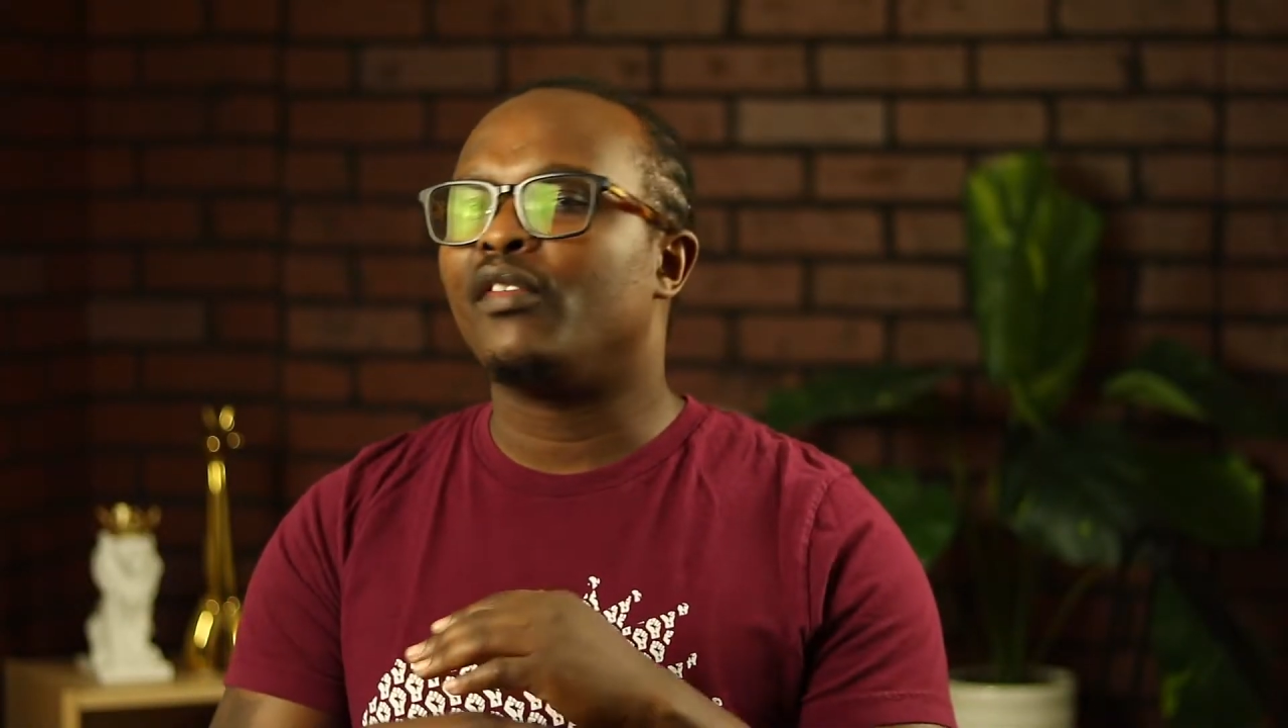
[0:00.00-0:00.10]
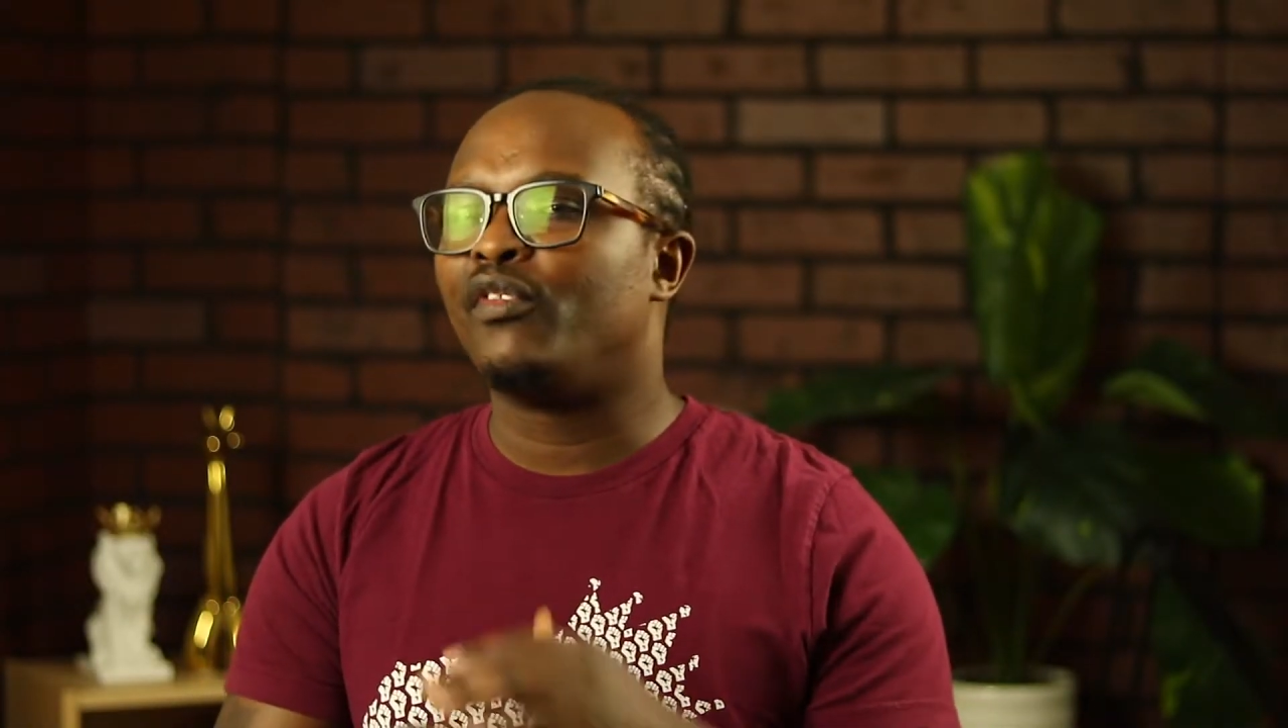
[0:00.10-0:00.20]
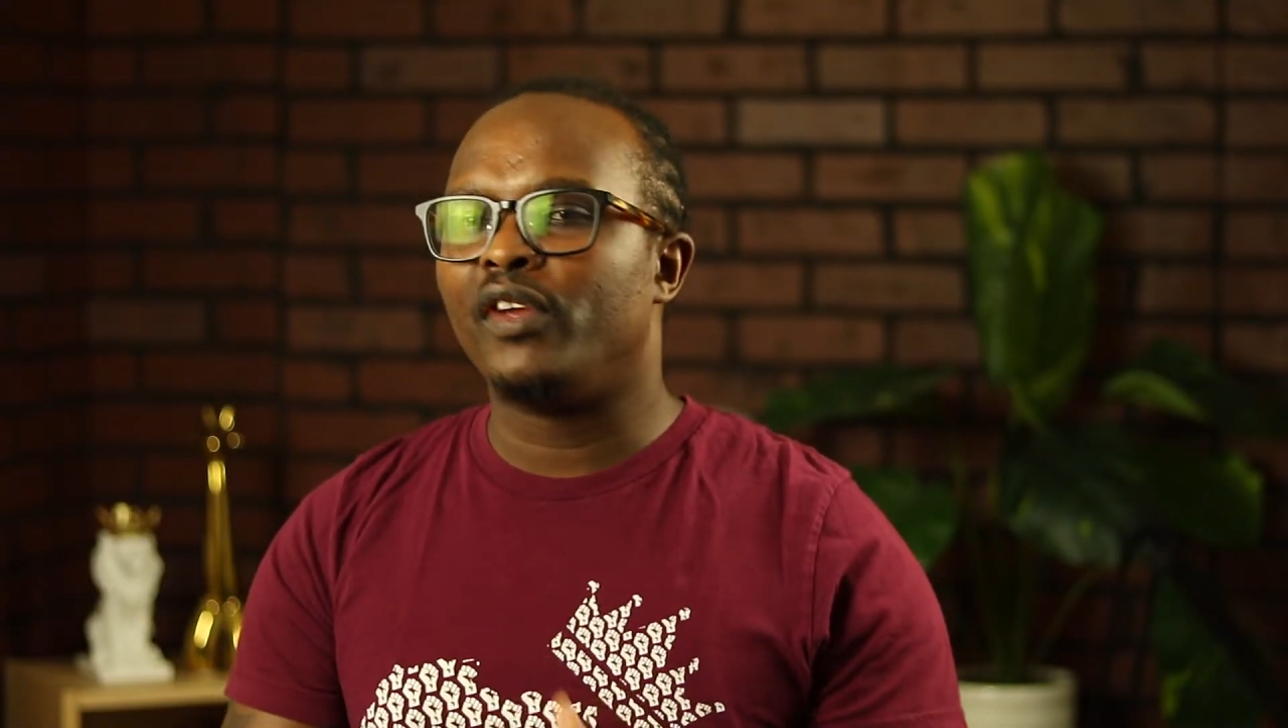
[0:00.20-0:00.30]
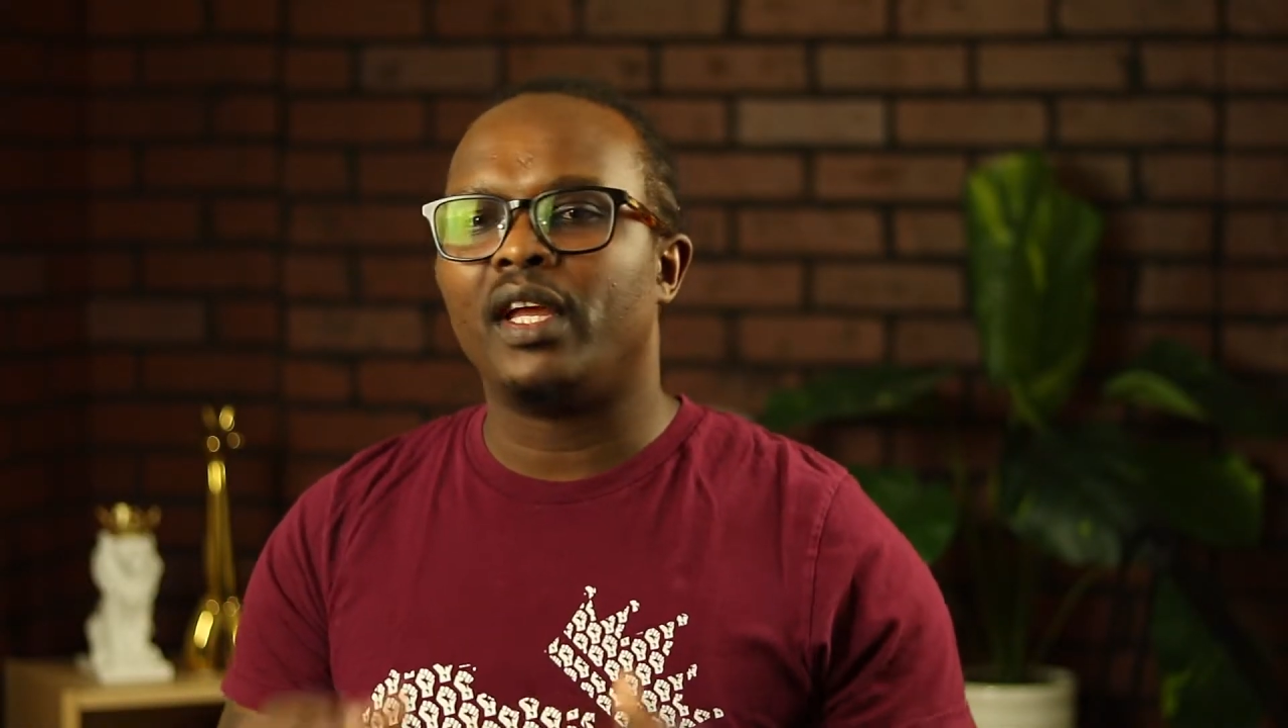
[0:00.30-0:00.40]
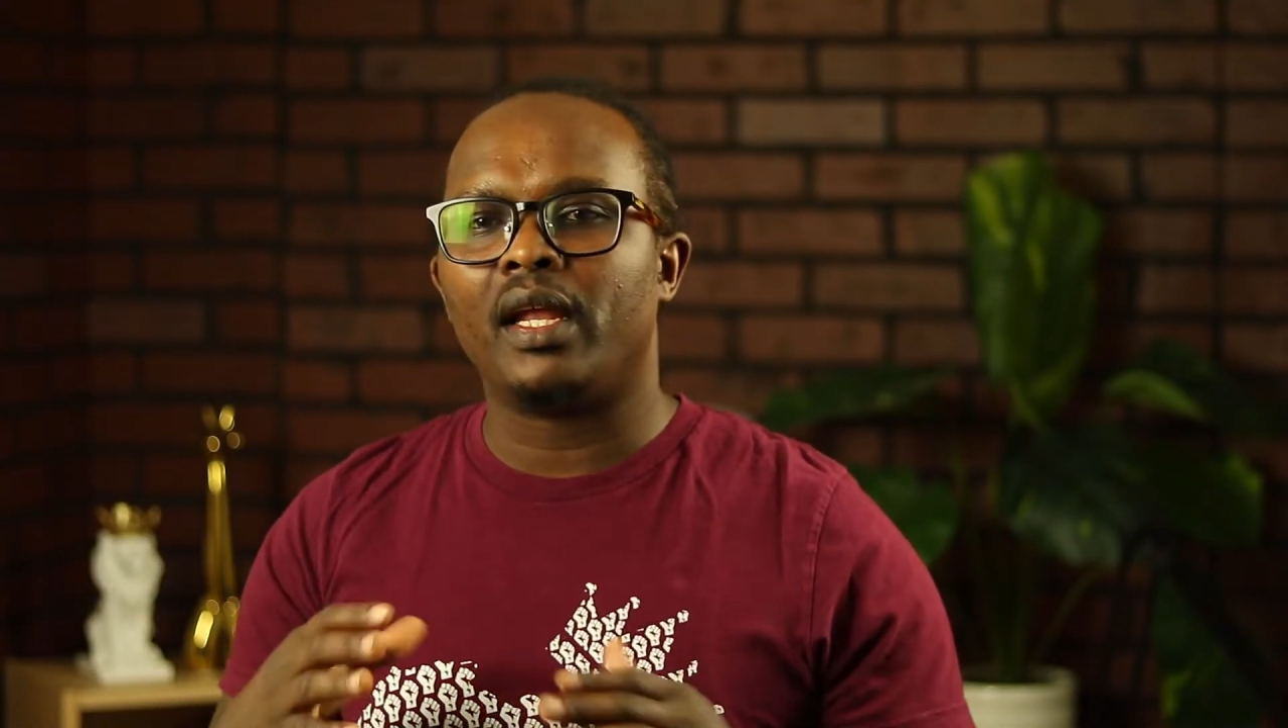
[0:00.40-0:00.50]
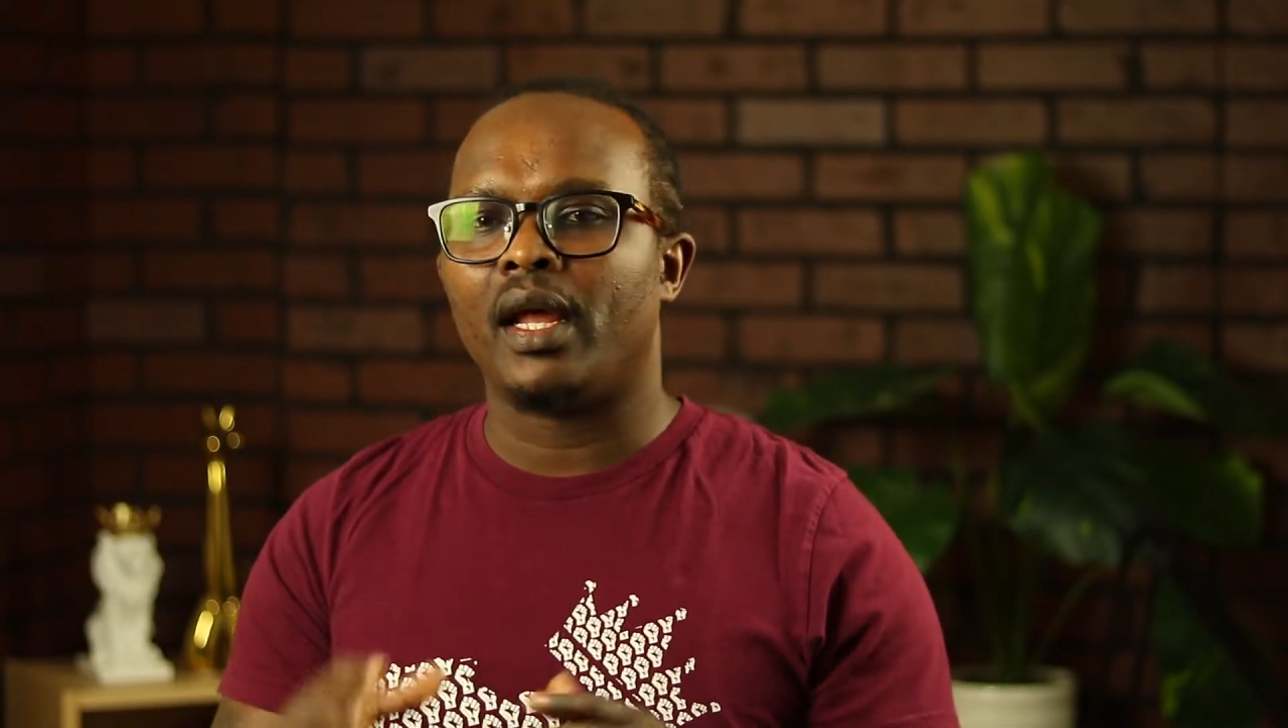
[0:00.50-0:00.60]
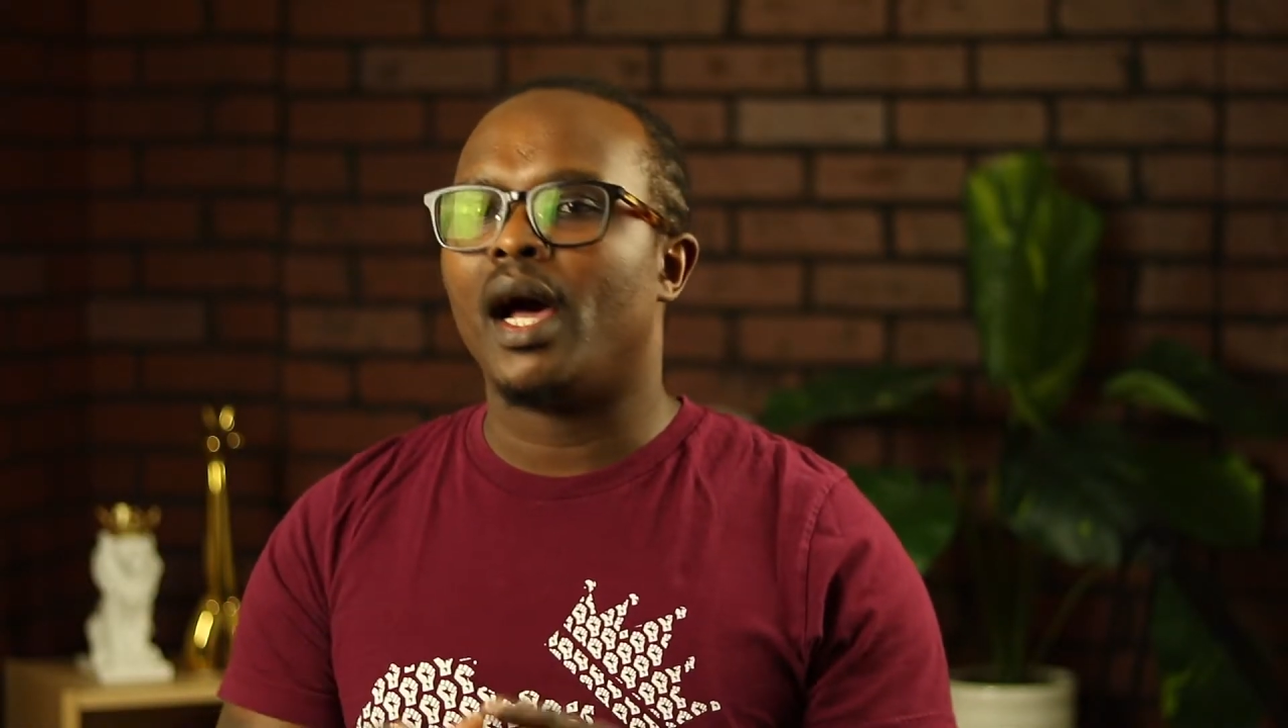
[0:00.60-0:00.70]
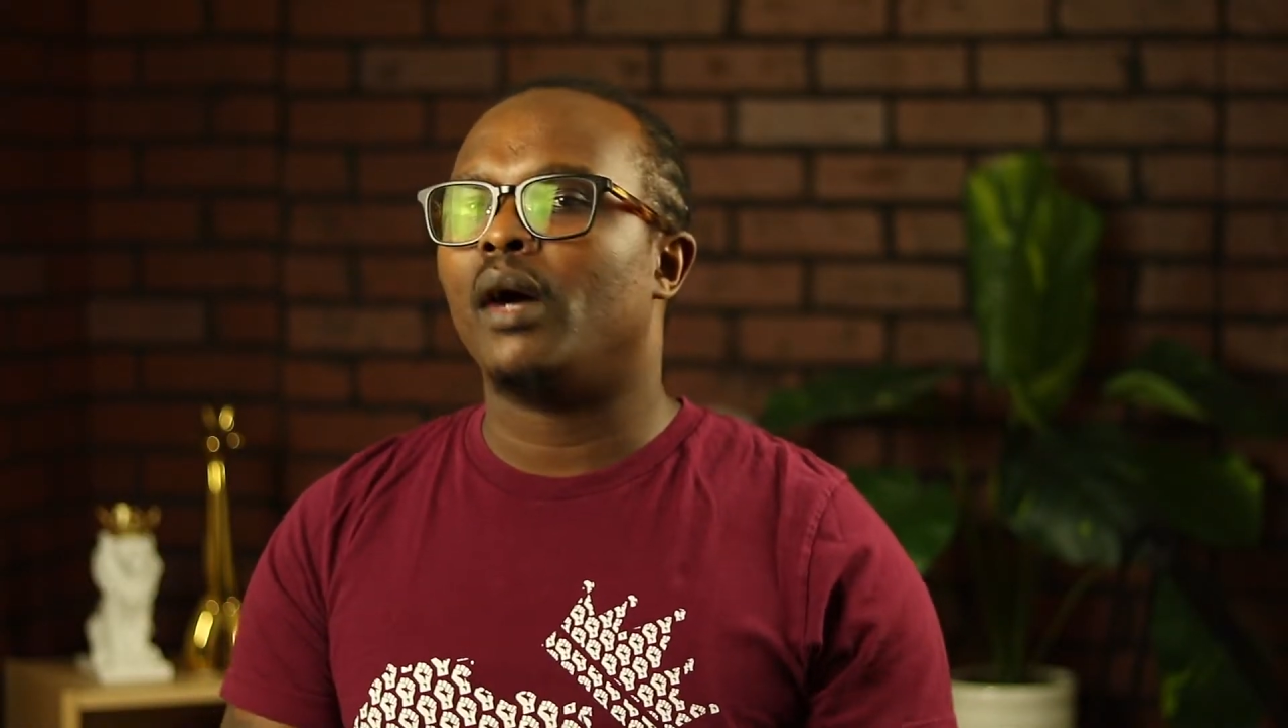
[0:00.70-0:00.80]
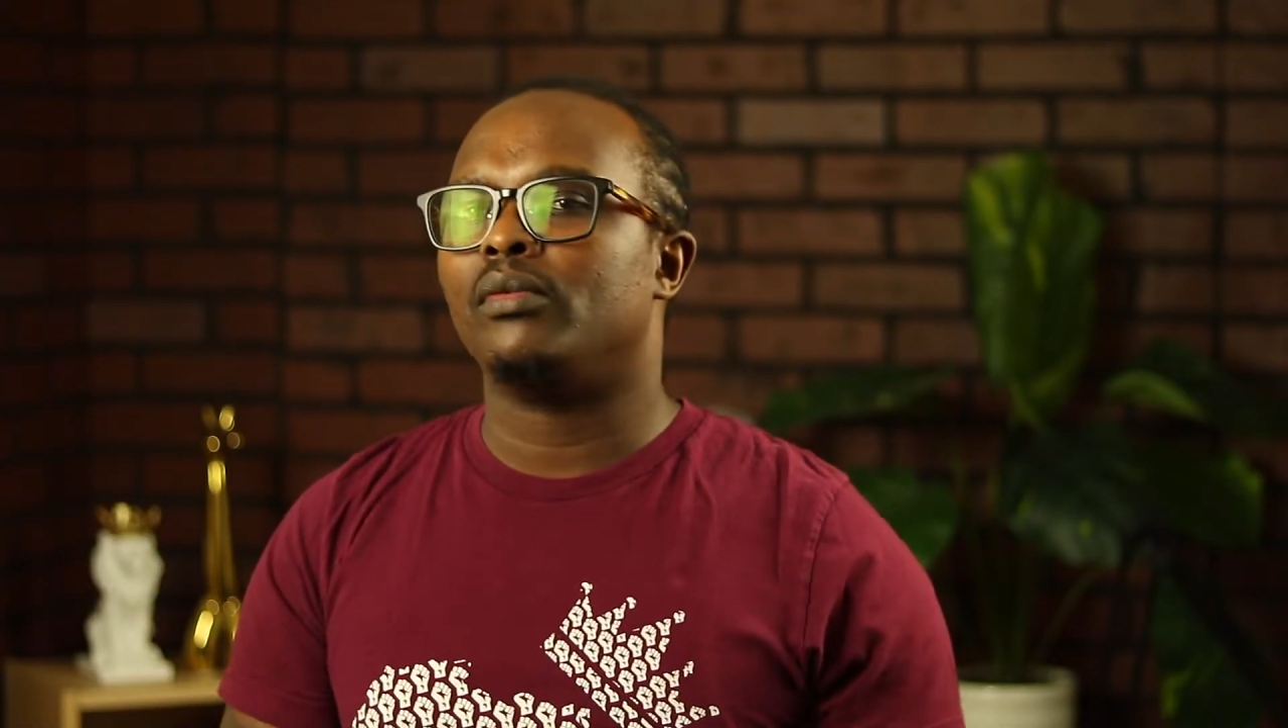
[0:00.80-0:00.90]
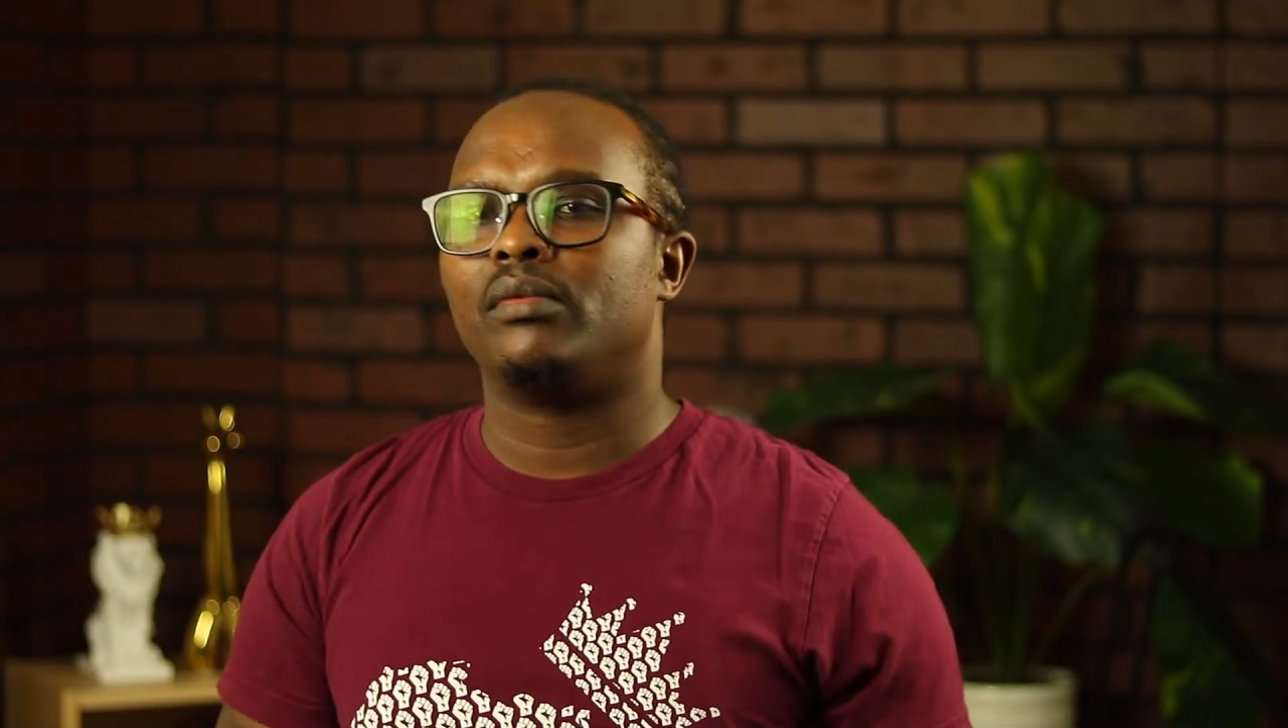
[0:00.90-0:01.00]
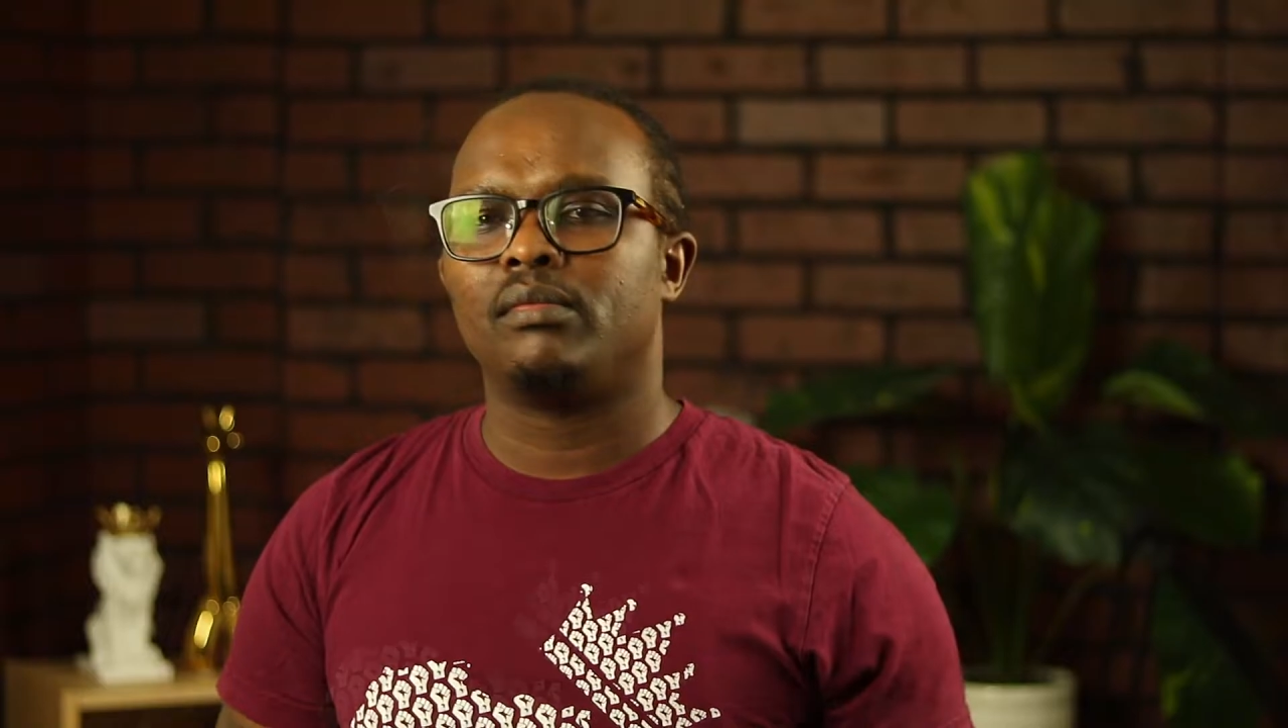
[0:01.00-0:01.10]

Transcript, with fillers: figured out.